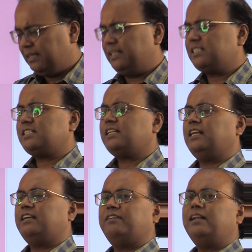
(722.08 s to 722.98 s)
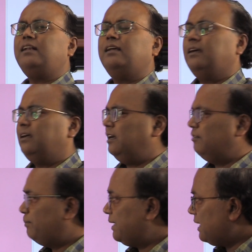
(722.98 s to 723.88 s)
district level,
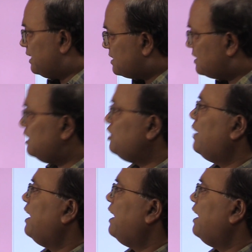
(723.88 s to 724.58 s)
but still you